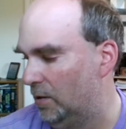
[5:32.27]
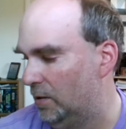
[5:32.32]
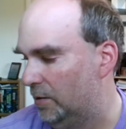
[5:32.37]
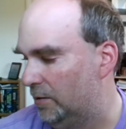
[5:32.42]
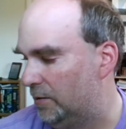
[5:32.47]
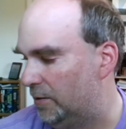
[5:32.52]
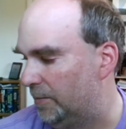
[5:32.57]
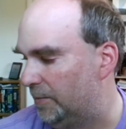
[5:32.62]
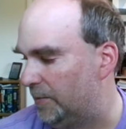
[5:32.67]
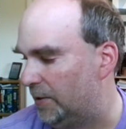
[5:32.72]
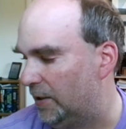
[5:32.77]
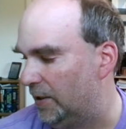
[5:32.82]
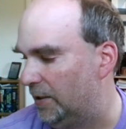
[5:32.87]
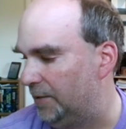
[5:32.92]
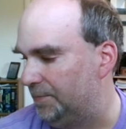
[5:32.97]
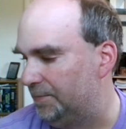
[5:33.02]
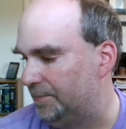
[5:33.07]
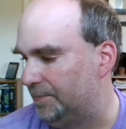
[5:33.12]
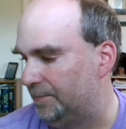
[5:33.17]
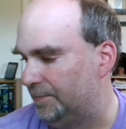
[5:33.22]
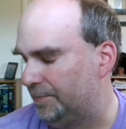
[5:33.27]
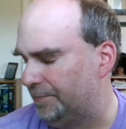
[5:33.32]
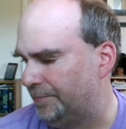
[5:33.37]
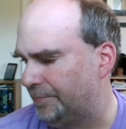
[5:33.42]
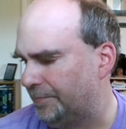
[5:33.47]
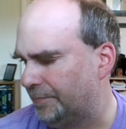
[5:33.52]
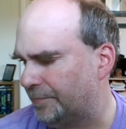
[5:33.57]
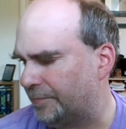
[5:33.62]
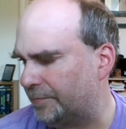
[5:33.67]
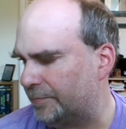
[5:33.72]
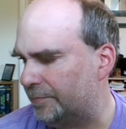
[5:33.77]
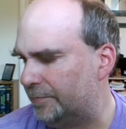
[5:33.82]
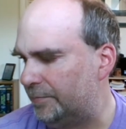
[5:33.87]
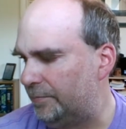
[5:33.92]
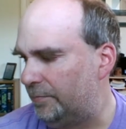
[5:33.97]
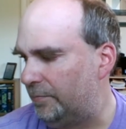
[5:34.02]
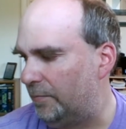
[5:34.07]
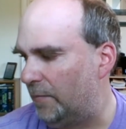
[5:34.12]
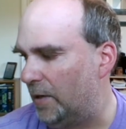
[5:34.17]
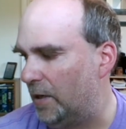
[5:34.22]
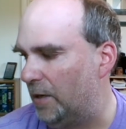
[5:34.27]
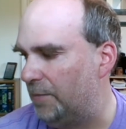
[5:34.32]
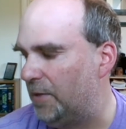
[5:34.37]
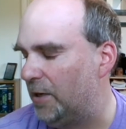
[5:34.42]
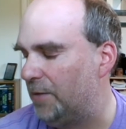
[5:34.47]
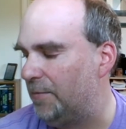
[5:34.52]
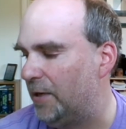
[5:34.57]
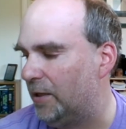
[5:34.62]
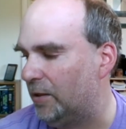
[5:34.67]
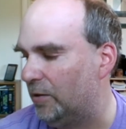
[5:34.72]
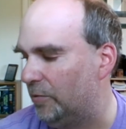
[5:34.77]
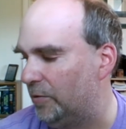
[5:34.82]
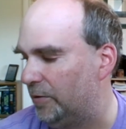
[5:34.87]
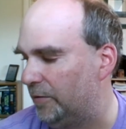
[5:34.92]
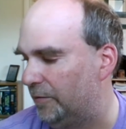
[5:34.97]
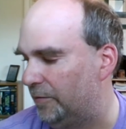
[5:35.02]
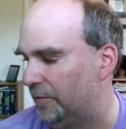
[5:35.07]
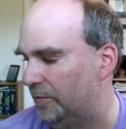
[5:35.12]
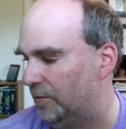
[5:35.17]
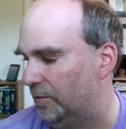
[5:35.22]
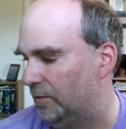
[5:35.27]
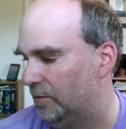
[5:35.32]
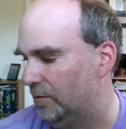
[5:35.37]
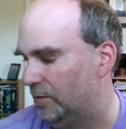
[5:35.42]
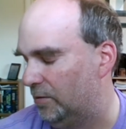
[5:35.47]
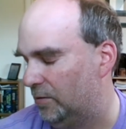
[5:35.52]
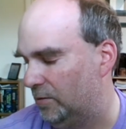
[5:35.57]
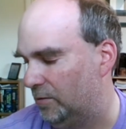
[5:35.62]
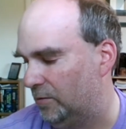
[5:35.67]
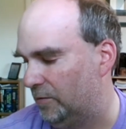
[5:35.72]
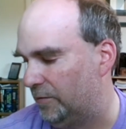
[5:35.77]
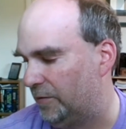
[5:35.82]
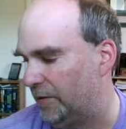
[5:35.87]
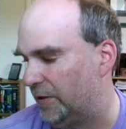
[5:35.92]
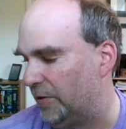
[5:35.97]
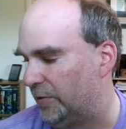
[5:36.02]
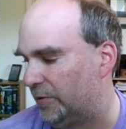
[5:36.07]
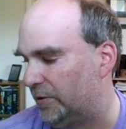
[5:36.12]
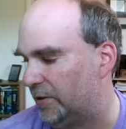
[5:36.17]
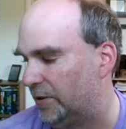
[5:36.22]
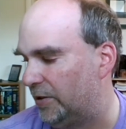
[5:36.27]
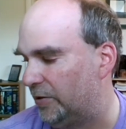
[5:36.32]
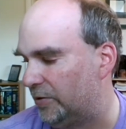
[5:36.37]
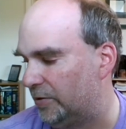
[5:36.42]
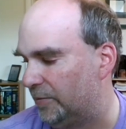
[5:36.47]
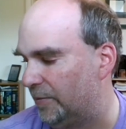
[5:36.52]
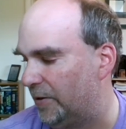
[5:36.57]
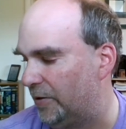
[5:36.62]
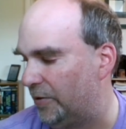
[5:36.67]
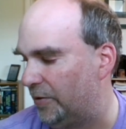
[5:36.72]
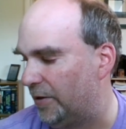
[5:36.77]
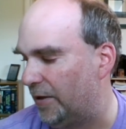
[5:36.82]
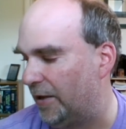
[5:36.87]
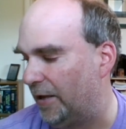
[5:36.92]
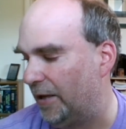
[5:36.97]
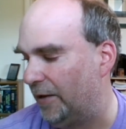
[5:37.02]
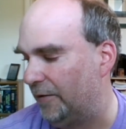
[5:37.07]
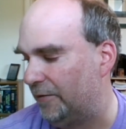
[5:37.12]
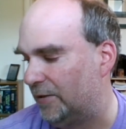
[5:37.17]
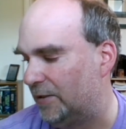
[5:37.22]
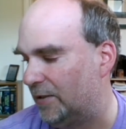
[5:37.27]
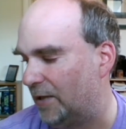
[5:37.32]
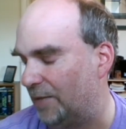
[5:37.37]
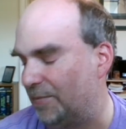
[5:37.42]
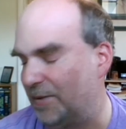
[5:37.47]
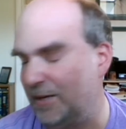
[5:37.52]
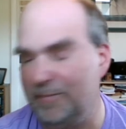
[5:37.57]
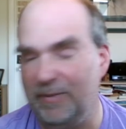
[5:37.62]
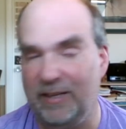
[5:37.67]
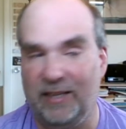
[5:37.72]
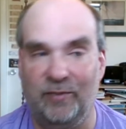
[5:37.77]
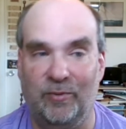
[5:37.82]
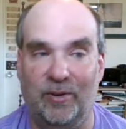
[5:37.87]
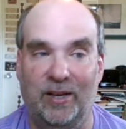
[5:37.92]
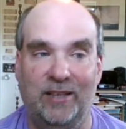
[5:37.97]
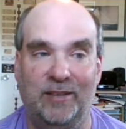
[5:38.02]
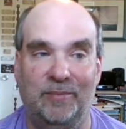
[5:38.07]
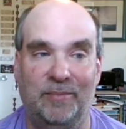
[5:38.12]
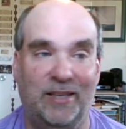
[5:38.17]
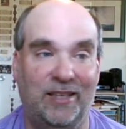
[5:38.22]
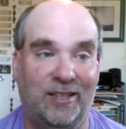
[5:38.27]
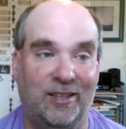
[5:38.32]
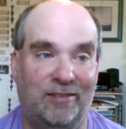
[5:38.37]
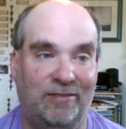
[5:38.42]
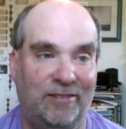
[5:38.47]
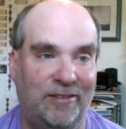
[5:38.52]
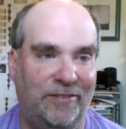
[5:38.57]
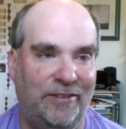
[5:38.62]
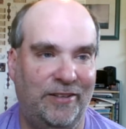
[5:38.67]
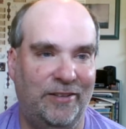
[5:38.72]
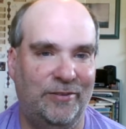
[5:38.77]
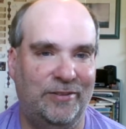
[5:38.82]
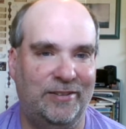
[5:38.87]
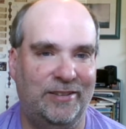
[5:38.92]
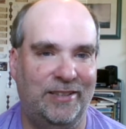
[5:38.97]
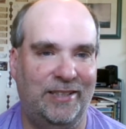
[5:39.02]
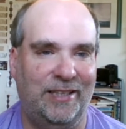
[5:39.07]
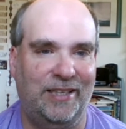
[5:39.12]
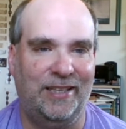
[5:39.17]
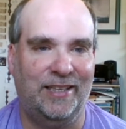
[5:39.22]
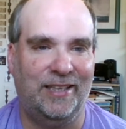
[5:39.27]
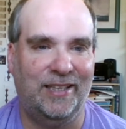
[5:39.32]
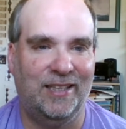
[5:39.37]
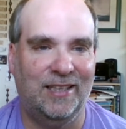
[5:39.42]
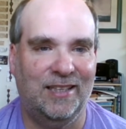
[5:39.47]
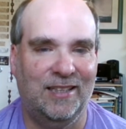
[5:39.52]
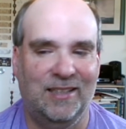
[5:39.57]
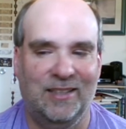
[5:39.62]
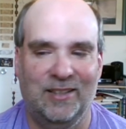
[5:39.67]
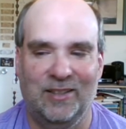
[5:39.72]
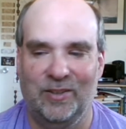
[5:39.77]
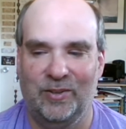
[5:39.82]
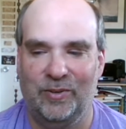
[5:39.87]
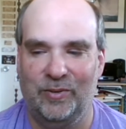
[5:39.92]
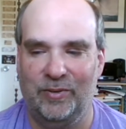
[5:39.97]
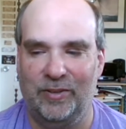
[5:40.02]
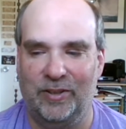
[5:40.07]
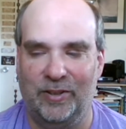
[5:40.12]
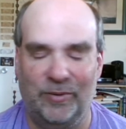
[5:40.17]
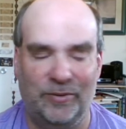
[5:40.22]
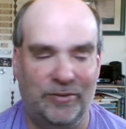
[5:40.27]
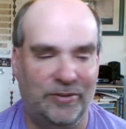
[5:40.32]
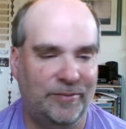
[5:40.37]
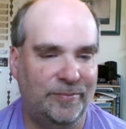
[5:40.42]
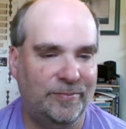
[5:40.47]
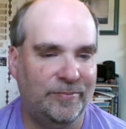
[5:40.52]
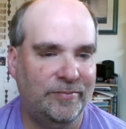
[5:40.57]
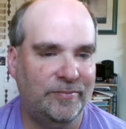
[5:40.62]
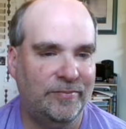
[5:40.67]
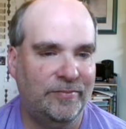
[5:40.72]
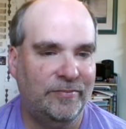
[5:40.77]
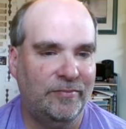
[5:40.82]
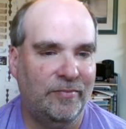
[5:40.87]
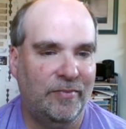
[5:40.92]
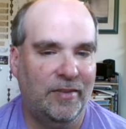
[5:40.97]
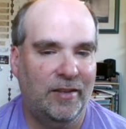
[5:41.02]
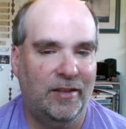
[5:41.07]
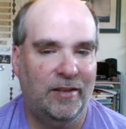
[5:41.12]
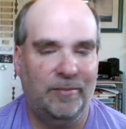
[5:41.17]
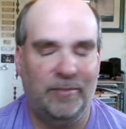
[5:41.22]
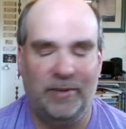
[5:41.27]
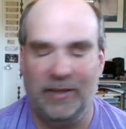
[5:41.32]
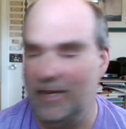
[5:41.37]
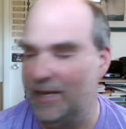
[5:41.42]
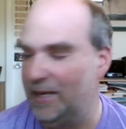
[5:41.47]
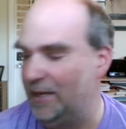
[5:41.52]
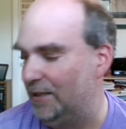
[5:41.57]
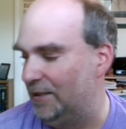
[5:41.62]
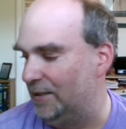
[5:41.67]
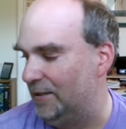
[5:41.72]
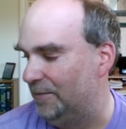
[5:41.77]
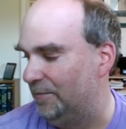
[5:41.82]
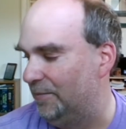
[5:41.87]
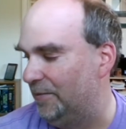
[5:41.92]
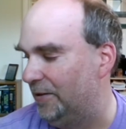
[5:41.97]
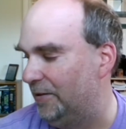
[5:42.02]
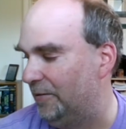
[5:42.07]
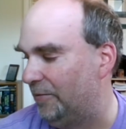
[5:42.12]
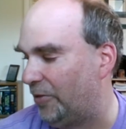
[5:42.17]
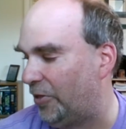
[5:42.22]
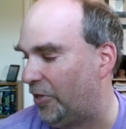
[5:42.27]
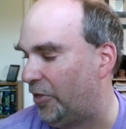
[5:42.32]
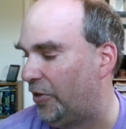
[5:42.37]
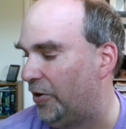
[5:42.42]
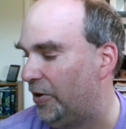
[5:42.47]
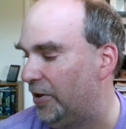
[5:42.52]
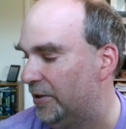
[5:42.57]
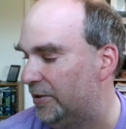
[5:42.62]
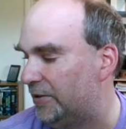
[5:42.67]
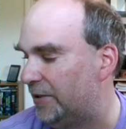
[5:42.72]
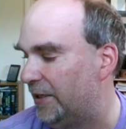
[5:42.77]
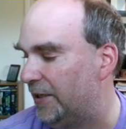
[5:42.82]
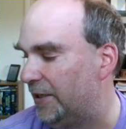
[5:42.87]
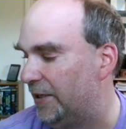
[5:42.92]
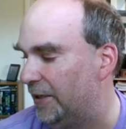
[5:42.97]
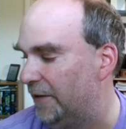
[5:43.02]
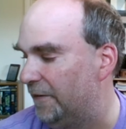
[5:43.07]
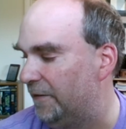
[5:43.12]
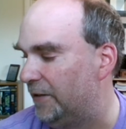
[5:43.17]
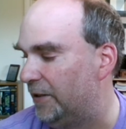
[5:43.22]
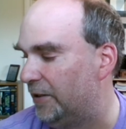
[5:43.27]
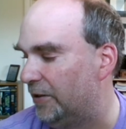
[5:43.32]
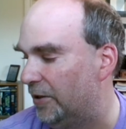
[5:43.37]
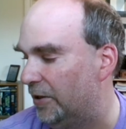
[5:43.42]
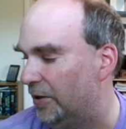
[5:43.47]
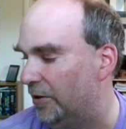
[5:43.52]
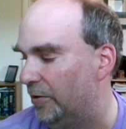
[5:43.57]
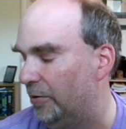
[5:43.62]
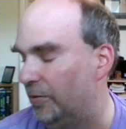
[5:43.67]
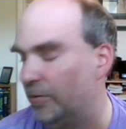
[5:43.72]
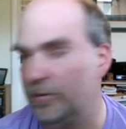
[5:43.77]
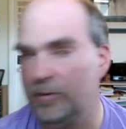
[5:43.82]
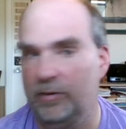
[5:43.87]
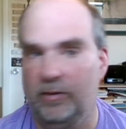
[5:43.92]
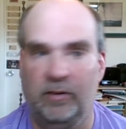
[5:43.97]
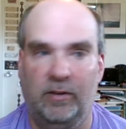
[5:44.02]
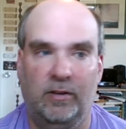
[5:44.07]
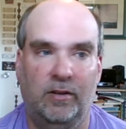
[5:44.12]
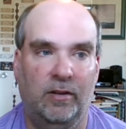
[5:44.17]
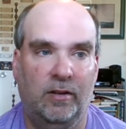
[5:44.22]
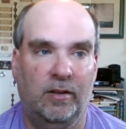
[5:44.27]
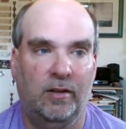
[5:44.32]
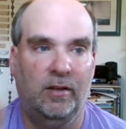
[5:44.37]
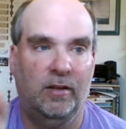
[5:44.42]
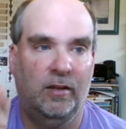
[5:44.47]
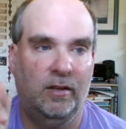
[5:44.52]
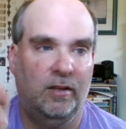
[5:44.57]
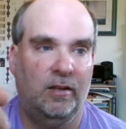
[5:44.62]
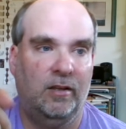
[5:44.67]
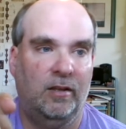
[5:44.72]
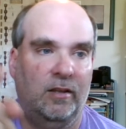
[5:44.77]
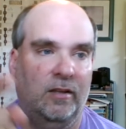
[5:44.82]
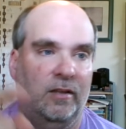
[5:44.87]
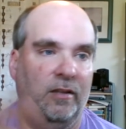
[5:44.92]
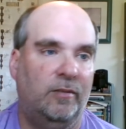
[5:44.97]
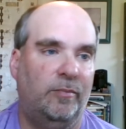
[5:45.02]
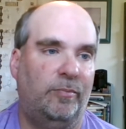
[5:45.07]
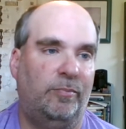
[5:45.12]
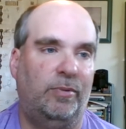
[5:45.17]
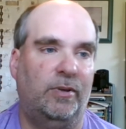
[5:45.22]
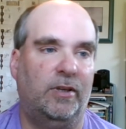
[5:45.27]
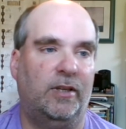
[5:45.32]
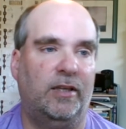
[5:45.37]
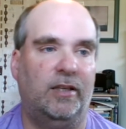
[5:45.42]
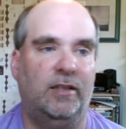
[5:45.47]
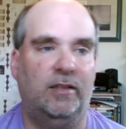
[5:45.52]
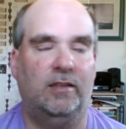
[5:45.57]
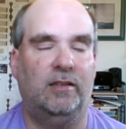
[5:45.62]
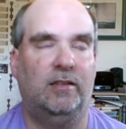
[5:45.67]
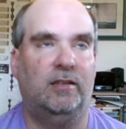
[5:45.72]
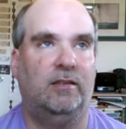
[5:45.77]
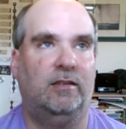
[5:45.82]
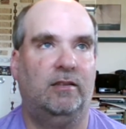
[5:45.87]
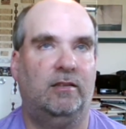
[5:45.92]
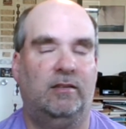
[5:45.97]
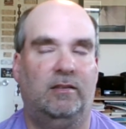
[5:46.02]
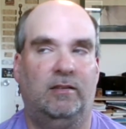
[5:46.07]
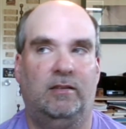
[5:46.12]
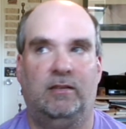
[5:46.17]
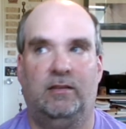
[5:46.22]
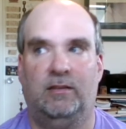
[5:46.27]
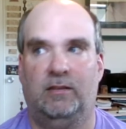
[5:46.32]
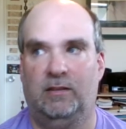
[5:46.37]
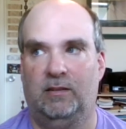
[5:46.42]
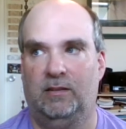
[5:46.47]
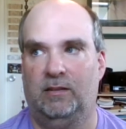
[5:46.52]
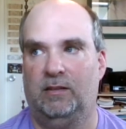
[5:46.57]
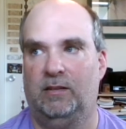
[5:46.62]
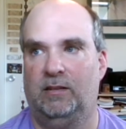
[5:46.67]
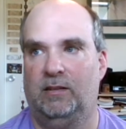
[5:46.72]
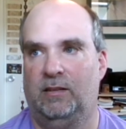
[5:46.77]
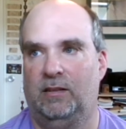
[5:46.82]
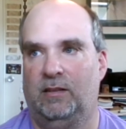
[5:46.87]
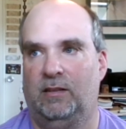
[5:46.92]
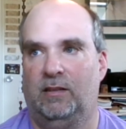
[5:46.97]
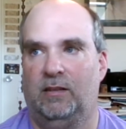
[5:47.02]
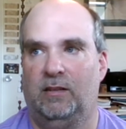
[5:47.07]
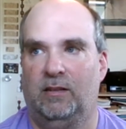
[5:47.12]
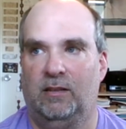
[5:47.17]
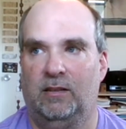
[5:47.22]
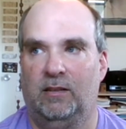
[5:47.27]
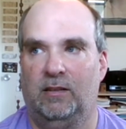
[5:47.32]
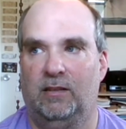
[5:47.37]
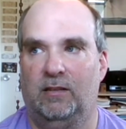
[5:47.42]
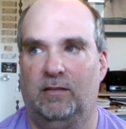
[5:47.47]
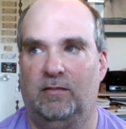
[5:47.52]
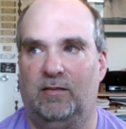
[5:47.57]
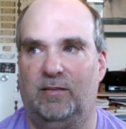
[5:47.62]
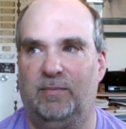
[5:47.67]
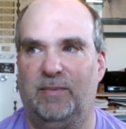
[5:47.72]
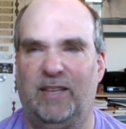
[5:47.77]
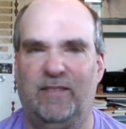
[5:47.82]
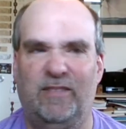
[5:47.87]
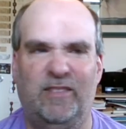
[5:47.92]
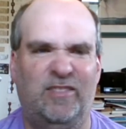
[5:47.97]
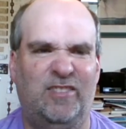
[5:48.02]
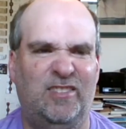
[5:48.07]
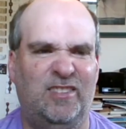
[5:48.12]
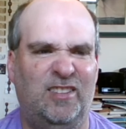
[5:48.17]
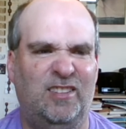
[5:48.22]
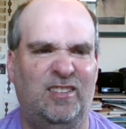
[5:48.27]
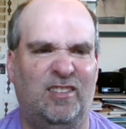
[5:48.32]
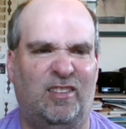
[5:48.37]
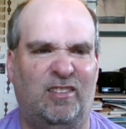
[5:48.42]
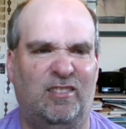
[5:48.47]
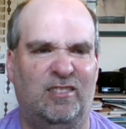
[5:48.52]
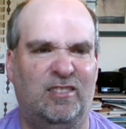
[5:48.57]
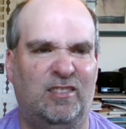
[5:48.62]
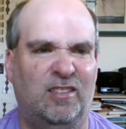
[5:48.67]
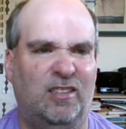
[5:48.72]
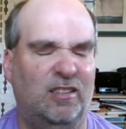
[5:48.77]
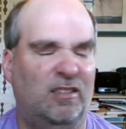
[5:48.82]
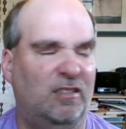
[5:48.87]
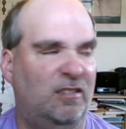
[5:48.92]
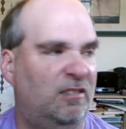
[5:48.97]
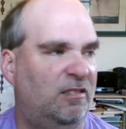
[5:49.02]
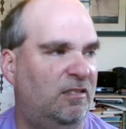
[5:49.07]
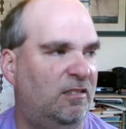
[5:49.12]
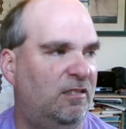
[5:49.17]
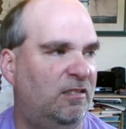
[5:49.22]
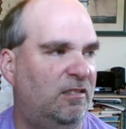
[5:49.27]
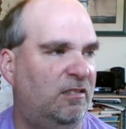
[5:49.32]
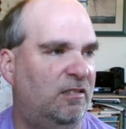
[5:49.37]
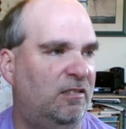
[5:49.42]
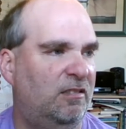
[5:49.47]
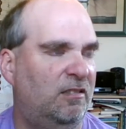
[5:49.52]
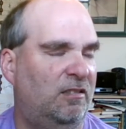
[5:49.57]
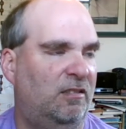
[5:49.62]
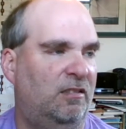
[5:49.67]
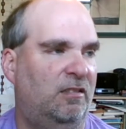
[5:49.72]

Oh, and by the way, tomorrow, uh, Thursday evening, sometime, I might make the one video tonight or tomorrow. I have to. I might wind up making three videos today. Who knows? But yeah, um, Thursday evening though. Book it.